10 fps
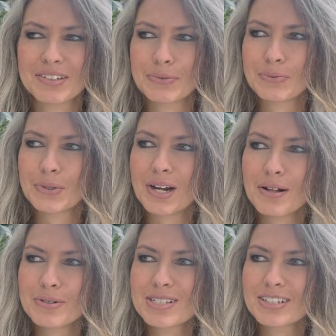We're
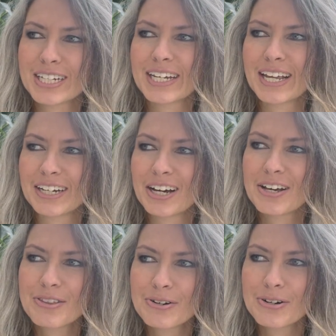always looking at
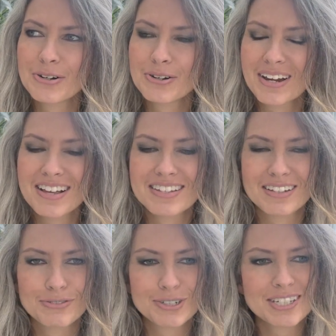other
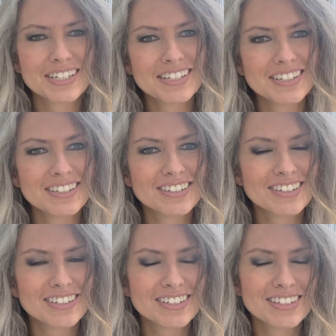Silver
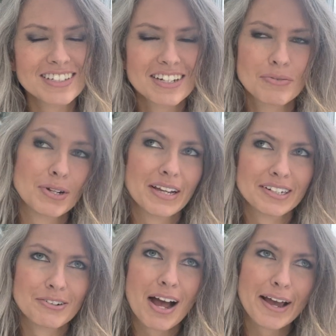Sisters. Well, I
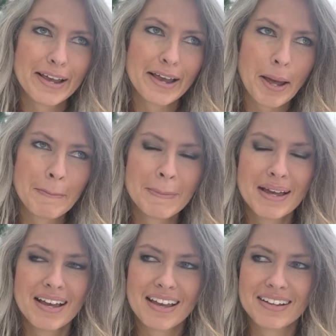know I am.
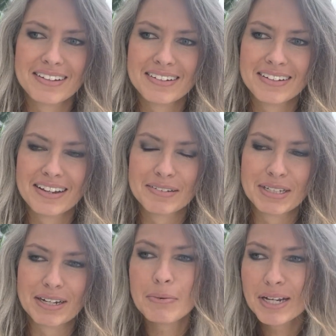And I'm
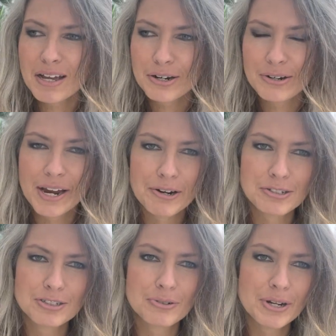like, oh my God, her hair
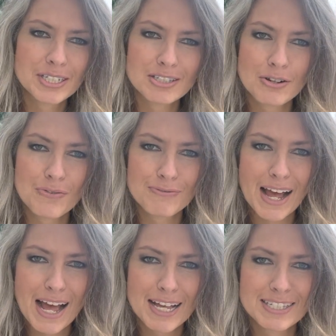is growing so
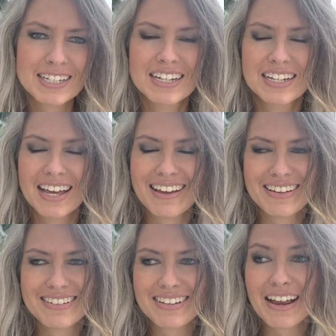fast.
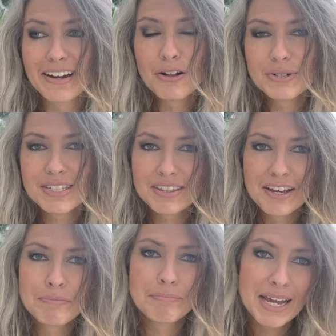And I always
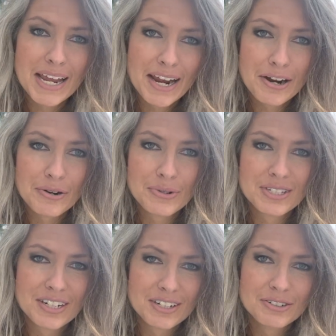thought my hair was
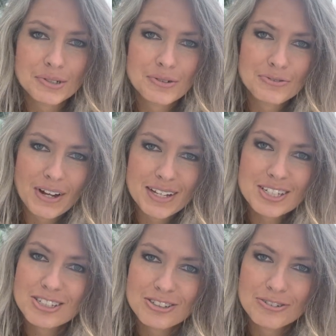gonna grow
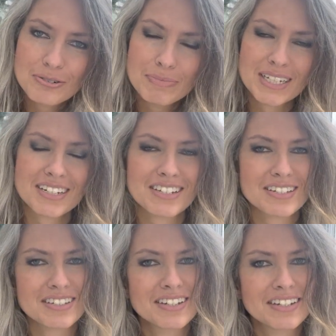fast too, because,